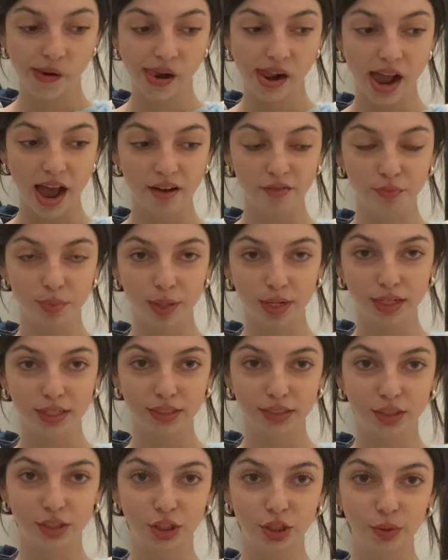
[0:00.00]
have
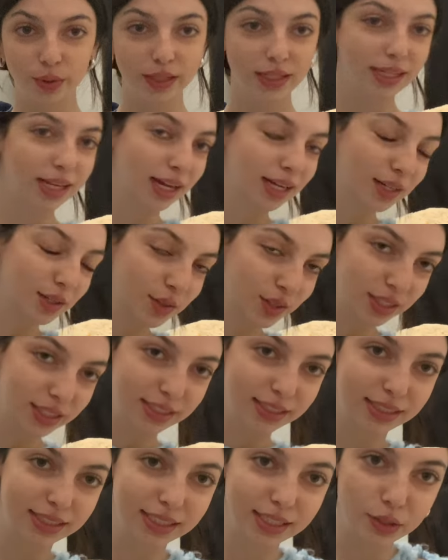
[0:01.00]
been doing kind of this
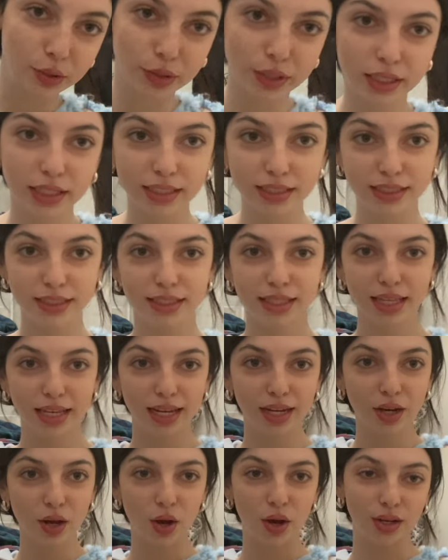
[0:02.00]
series
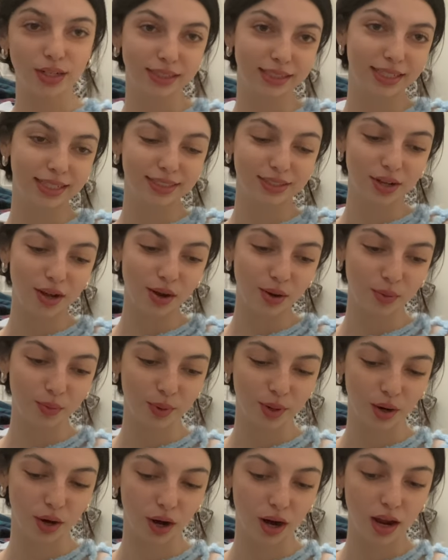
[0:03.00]
thing on TikTok
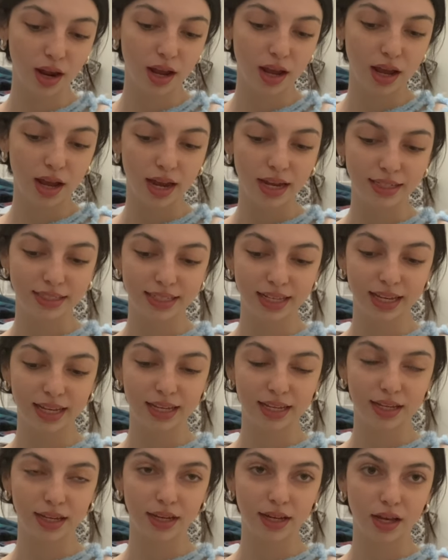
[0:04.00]
where I
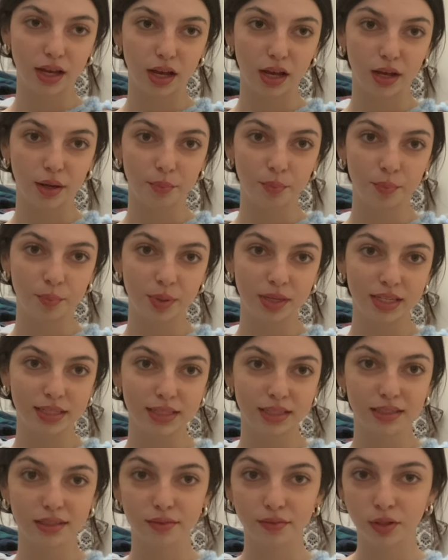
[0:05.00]
take
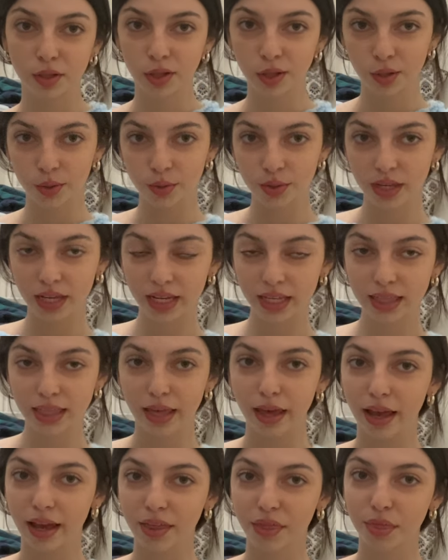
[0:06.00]
pieces of clothing
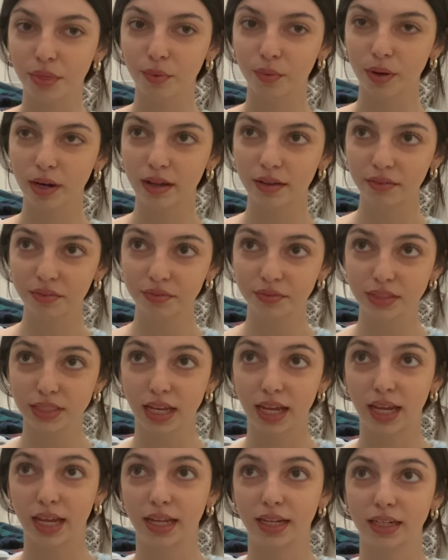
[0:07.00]
that I thrift
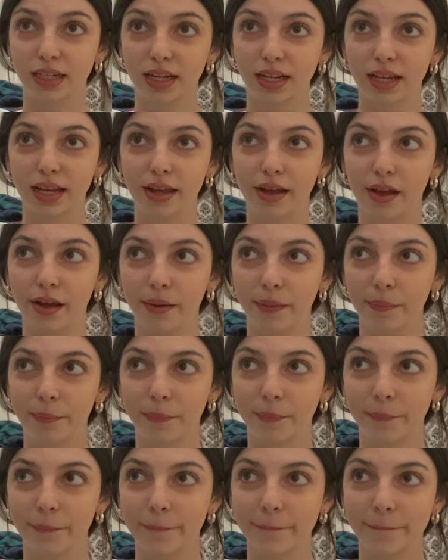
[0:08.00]
and
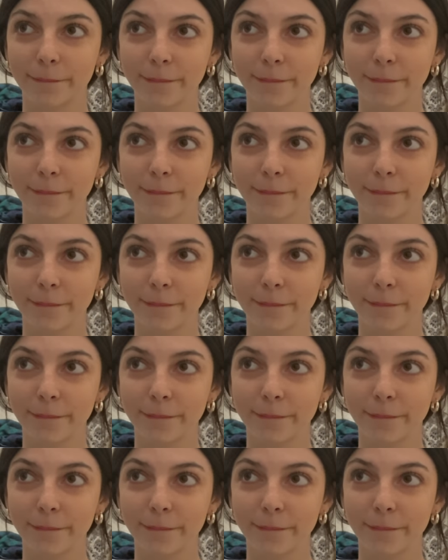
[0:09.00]
um